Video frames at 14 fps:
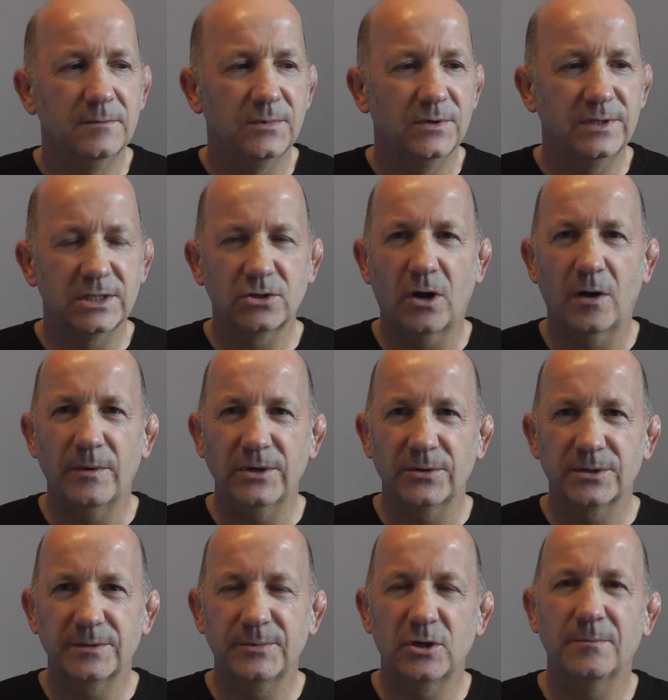But this guy went on
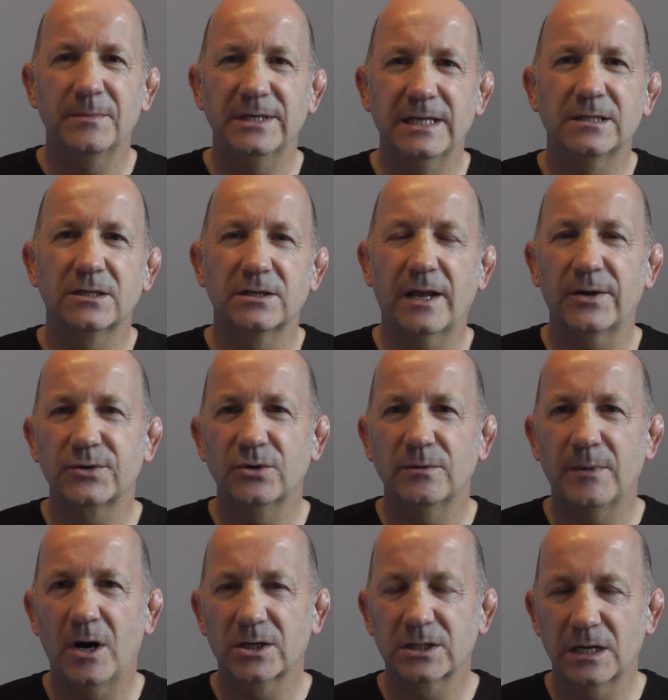to become an international
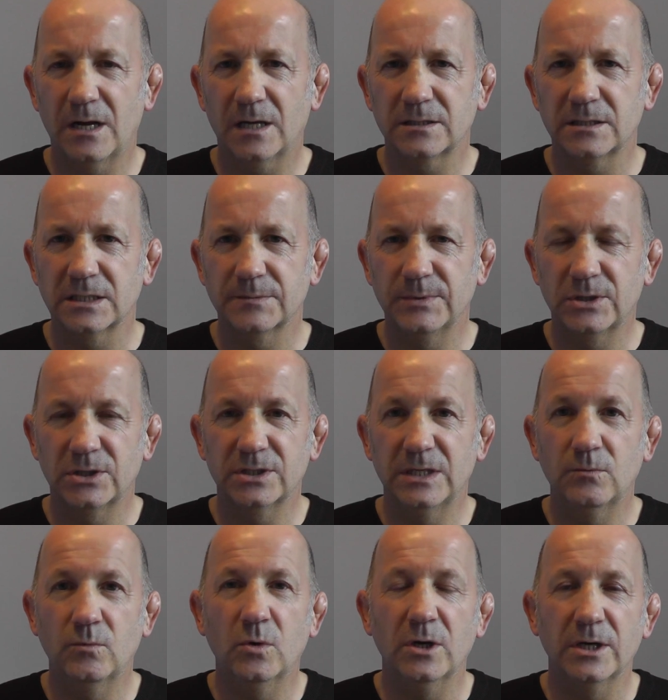martial artist because he
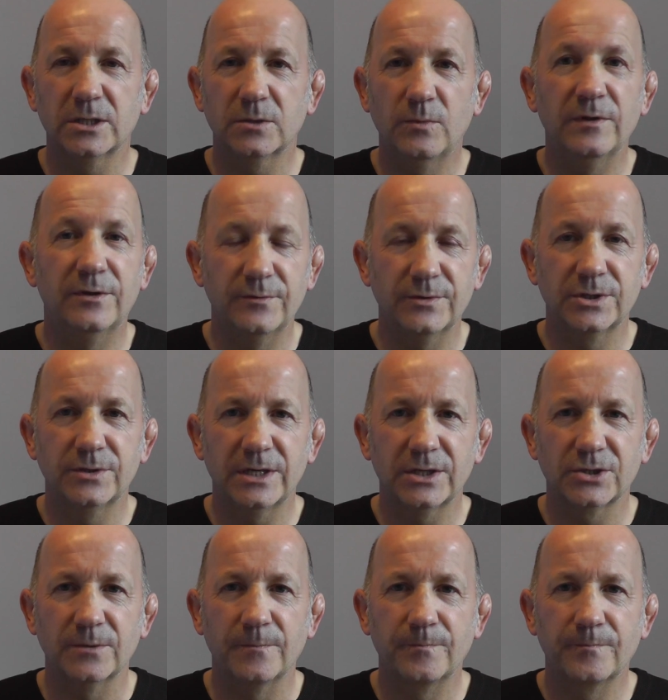worked with the
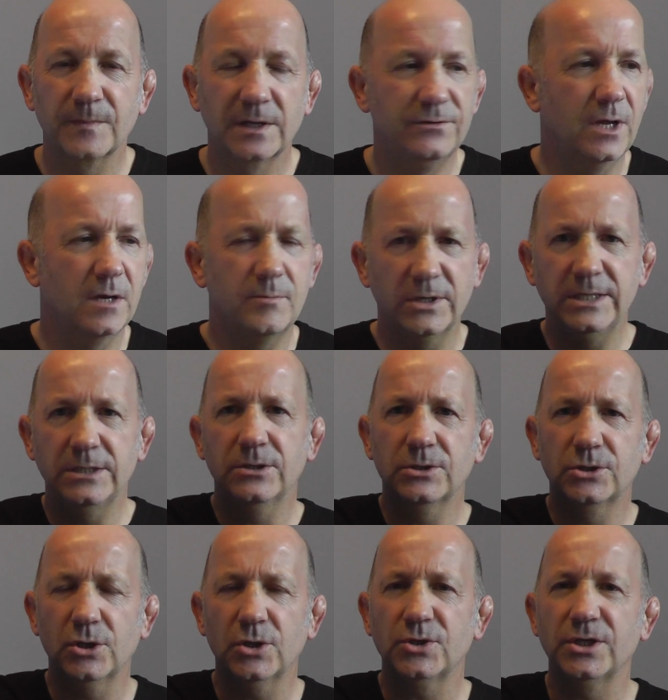restriction. Nobody could
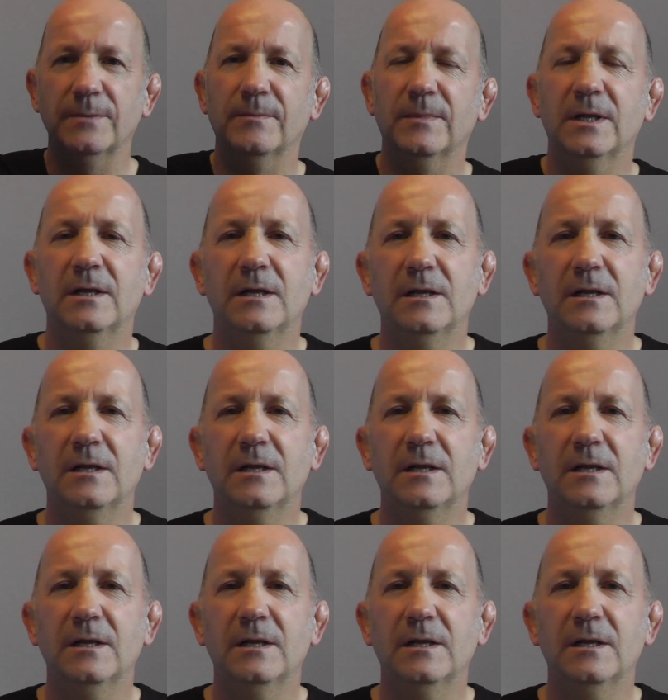touch him.